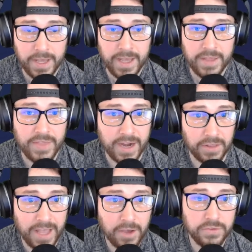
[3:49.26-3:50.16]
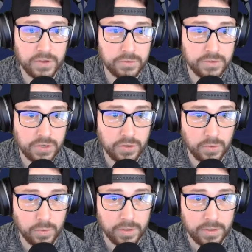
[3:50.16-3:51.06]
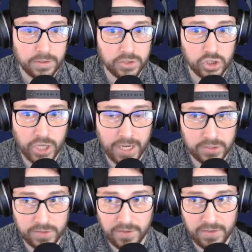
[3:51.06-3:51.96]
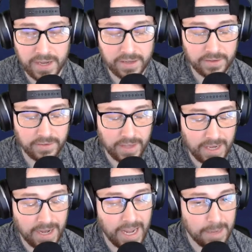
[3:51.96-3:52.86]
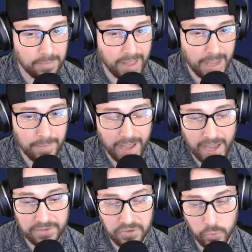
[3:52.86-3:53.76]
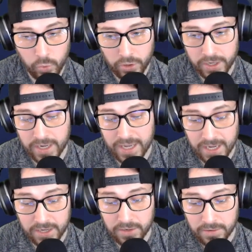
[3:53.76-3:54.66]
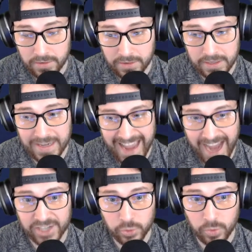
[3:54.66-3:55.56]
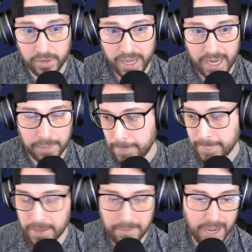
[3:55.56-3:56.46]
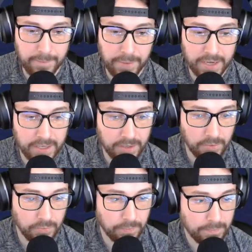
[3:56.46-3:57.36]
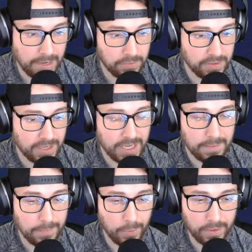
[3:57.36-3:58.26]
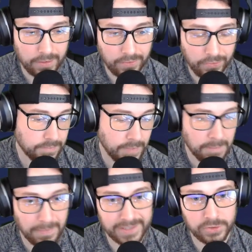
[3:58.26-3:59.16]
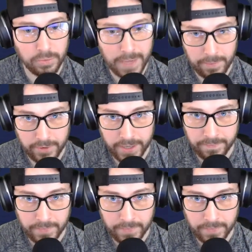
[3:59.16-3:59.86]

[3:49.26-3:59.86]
that allows you to change the settings in Aim Lab as you would in actual game. In my opinion, mouse and keyboard is muscle memory. You know,